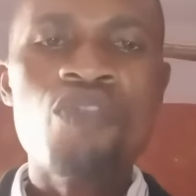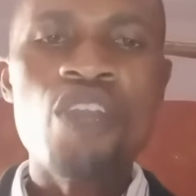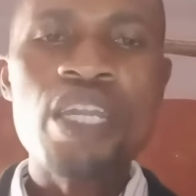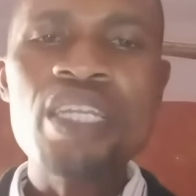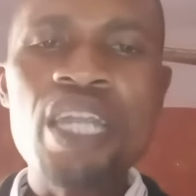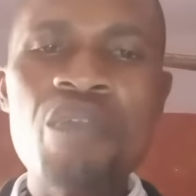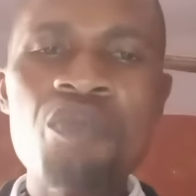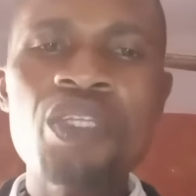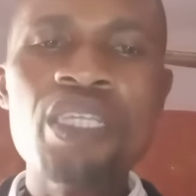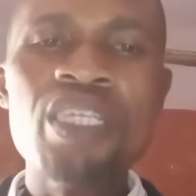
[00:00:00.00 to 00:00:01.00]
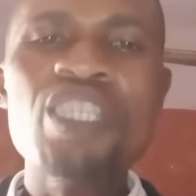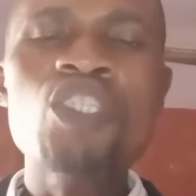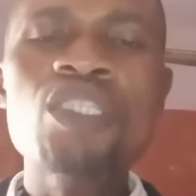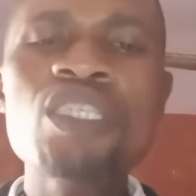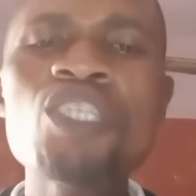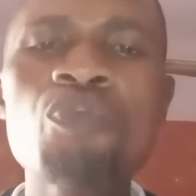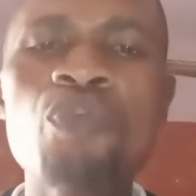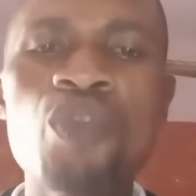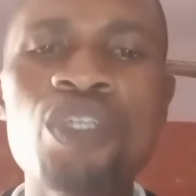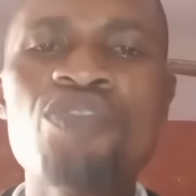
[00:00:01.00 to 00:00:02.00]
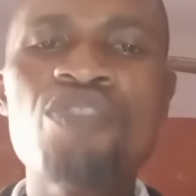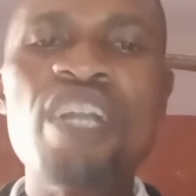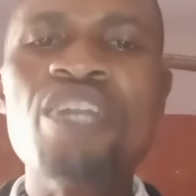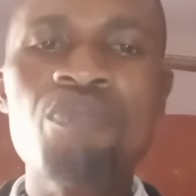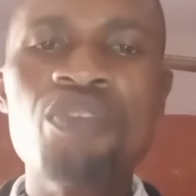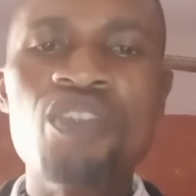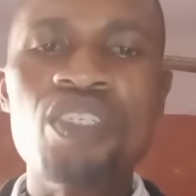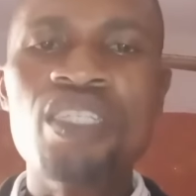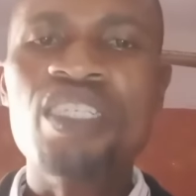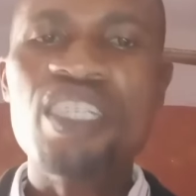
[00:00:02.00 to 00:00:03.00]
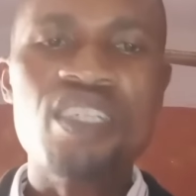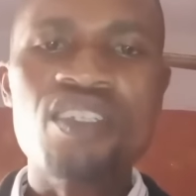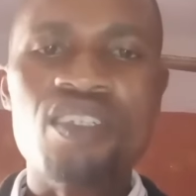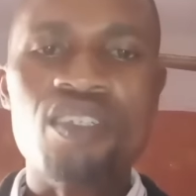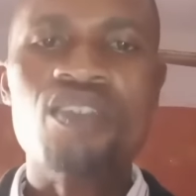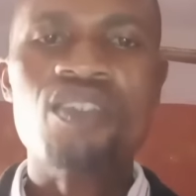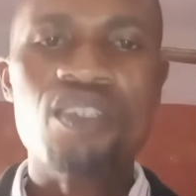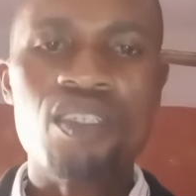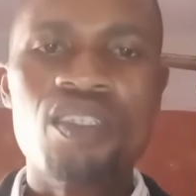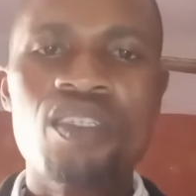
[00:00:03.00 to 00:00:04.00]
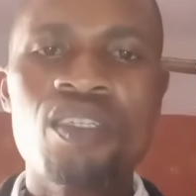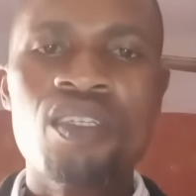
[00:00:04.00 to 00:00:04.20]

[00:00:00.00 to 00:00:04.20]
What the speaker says: For India Money is 6.5% interest rate.